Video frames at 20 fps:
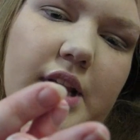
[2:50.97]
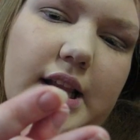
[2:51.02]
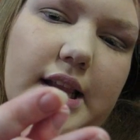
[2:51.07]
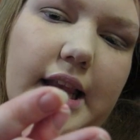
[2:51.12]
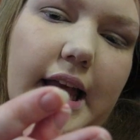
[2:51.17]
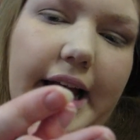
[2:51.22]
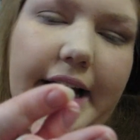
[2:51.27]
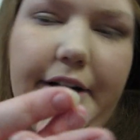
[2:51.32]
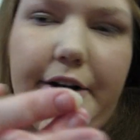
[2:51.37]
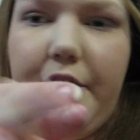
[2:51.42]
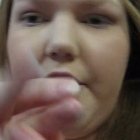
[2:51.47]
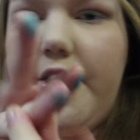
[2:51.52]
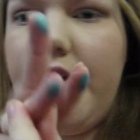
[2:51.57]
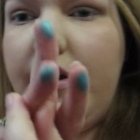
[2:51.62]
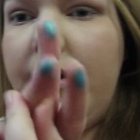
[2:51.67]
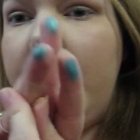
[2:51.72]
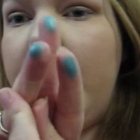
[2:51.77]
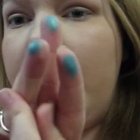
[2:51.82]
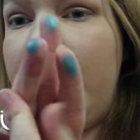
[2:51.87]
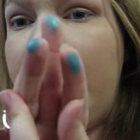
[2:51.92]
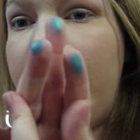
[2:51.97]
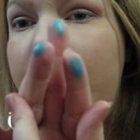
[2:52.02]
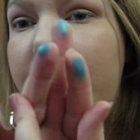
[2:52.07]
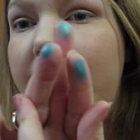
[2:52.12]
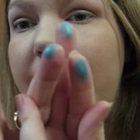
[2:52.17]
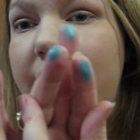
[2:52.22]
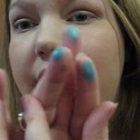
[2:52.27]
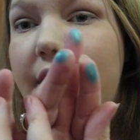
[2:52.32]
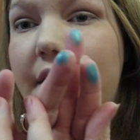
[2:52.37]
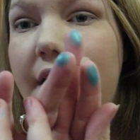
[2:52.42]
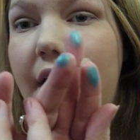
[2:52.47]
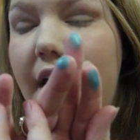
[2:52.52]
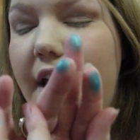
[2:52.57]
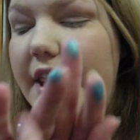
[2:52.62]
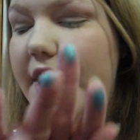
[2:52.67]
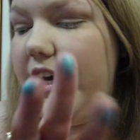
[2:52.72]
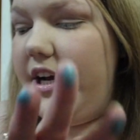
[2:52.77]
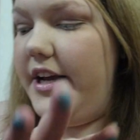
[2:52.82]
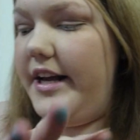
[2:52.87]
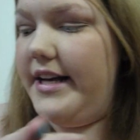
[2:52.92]
lighter. But
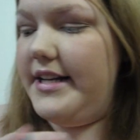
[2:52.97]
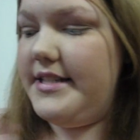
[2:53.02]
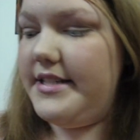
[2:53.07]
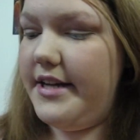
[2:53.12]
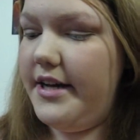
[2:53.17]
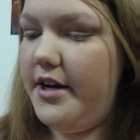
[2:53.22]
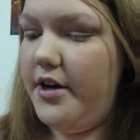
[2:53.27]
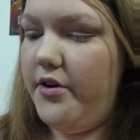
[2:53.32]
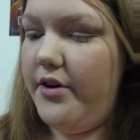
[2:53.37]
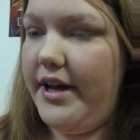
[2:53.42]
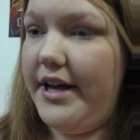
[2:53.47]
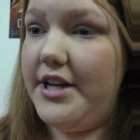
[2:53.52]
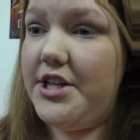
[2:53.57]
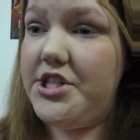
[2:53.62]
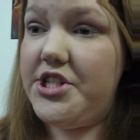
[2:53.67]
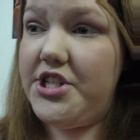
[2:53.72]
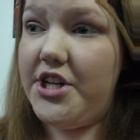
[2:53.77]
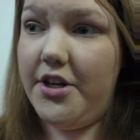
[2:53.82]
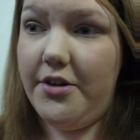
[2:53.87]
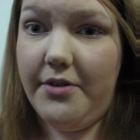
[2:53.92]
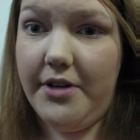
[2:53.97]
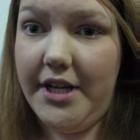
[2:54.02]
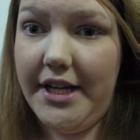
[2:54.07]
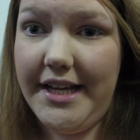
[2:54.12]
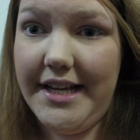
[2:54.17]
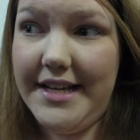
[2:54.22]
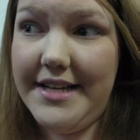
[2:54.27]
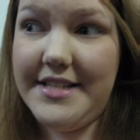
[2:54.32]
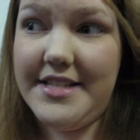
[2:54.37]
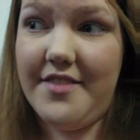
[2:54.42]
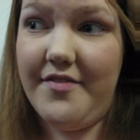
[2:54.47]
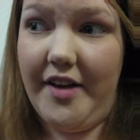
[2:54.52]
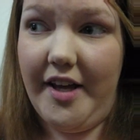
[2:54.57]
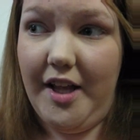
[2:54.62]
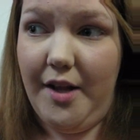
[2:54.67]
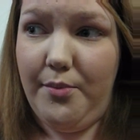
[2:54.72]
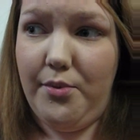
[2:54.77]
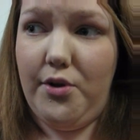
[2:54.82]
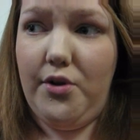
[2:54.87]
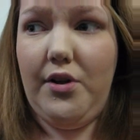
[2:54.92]
there you guys go. And Showy is
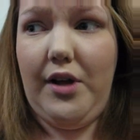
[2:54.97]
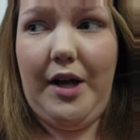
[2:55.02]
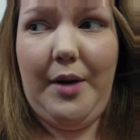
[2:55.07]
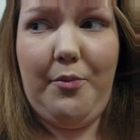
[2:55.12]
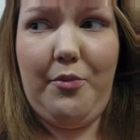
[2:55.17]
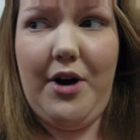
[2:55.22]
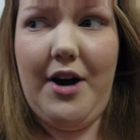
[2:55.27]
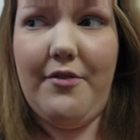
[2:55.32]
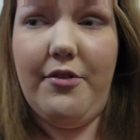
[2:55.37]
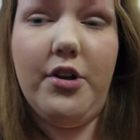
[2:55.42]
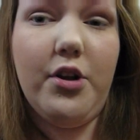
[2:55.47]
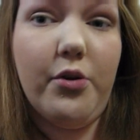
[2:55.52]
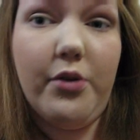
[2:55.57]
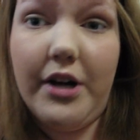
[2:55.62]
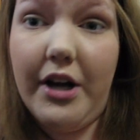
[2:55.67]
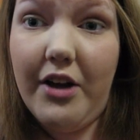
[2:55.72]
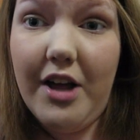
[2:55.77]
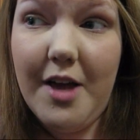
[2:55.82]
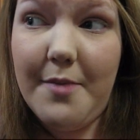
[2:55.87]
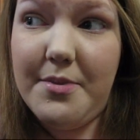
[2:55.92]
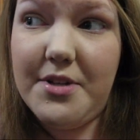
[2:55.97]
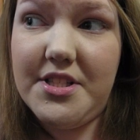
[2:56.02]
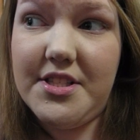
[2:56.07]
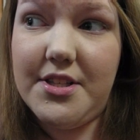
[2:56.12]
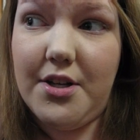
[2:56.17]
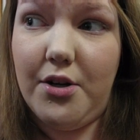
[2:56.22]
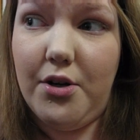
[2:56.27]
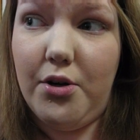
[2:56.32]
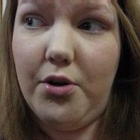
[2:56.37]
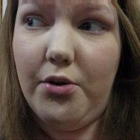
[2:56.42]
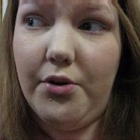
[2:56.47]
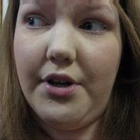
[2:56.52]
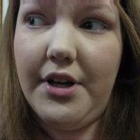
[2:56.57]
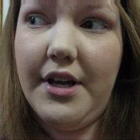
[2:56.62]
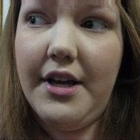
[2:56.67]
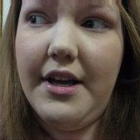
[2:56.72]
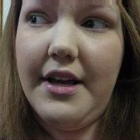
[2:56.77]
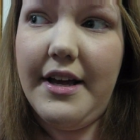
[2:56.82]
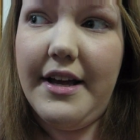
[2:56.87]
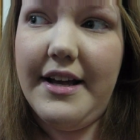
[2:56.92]
available wherever L'Oreal Hip is sold.
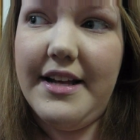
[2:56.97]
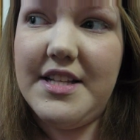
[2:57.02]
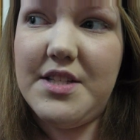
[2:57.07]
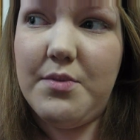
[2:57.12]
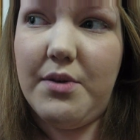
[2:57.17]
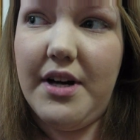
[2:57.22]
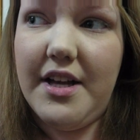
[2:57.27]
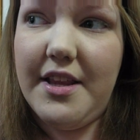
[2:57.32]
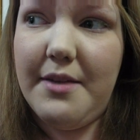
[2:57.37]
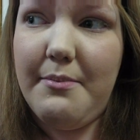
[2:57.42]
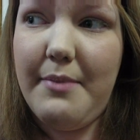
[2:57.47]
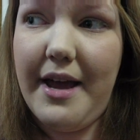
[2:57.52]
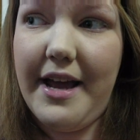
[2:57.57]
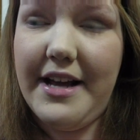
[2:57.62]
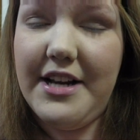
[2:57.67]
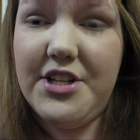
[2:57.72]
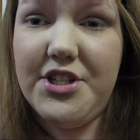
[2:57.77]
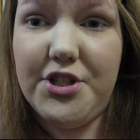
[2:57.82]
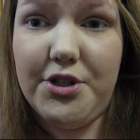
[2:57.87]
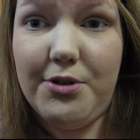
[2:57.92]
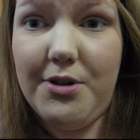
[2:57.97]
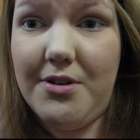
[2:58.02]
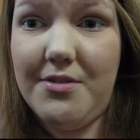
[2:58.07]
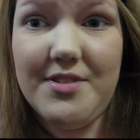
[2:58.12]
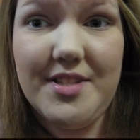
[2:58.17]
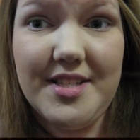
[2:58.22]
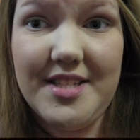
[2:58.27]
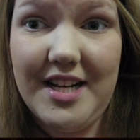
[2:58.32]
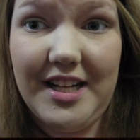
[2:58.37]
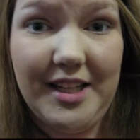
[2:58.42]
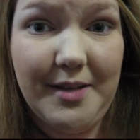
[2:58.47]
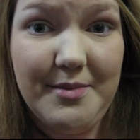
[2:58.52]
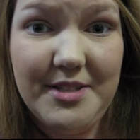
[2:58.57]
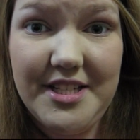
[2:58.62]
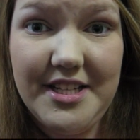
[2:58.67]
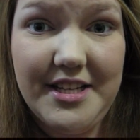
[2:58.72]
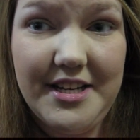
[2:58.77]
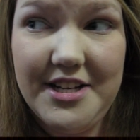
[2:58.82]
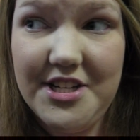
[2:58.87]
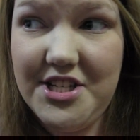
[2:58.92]
It's one of the main duos. It's not
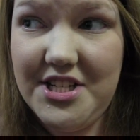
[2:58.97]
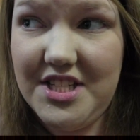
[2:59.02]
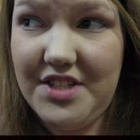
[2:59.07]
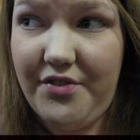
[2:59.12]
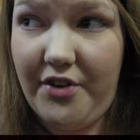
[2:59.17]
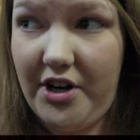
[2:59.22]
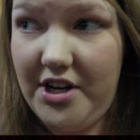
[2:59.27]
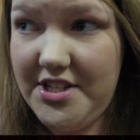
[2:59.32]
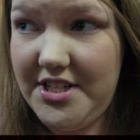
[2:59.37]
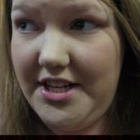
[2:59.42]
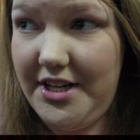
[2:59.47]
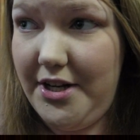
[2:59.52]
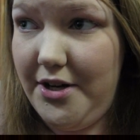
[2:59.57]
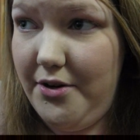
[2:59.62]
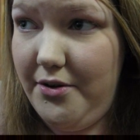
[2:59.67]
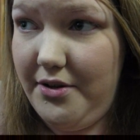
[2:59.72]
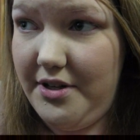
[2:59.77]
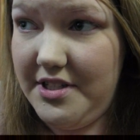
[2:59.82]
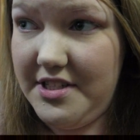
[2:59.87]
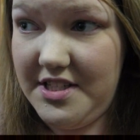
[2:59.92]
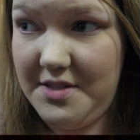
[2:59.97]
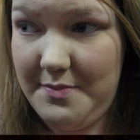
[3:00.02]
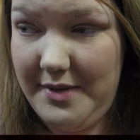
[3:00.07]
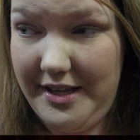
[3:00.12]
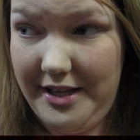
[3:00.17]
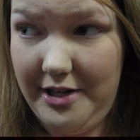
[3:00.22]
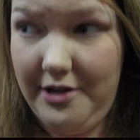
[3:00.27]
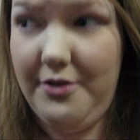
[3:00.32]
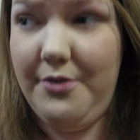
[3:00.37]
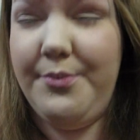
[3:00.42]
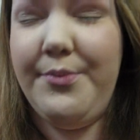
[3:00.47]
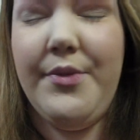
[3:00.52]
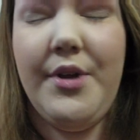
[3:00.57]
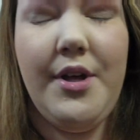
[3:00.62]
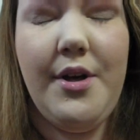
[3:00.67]
limited edition as far as I know because it's been there,